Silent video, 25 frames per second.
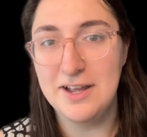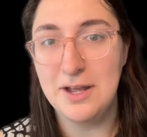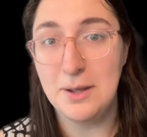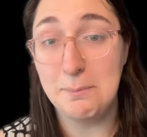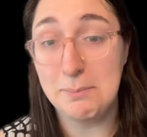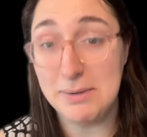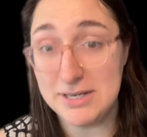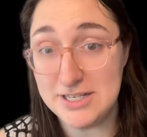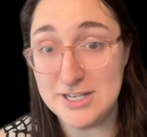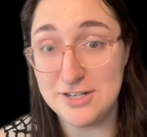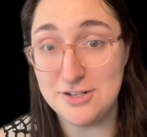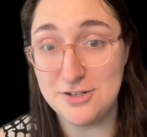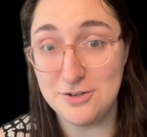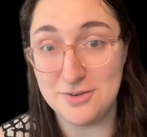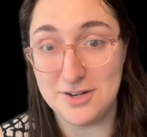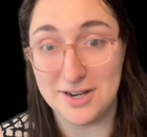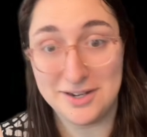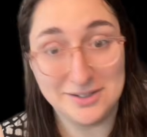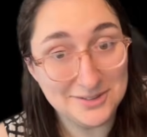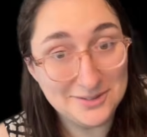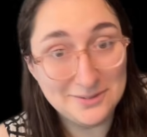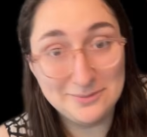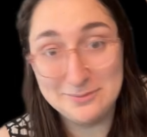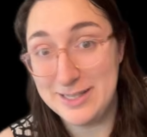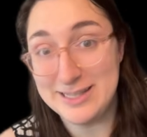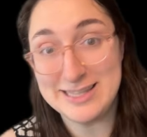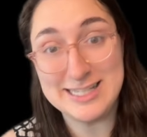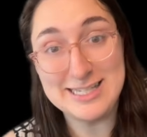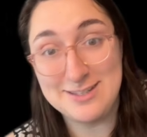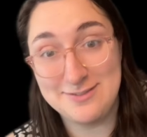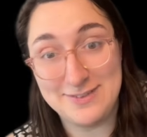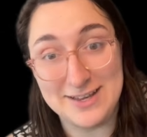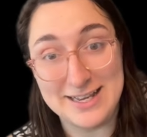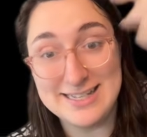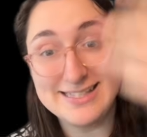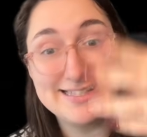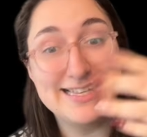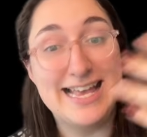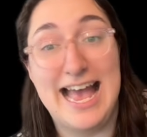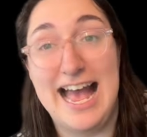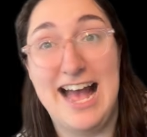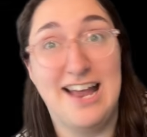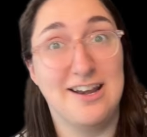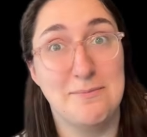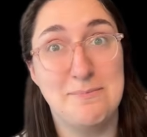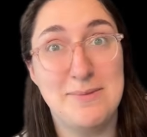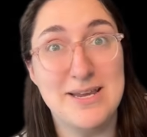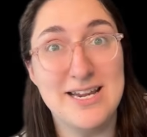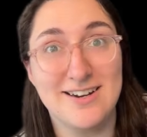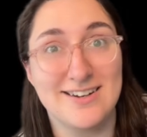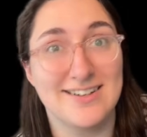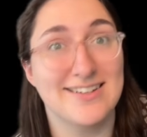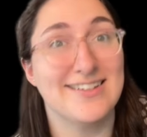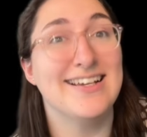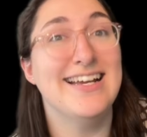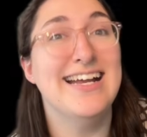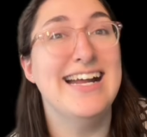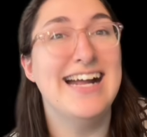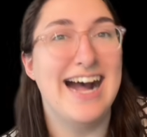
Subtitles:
But did you know that the Sphinx had a beard?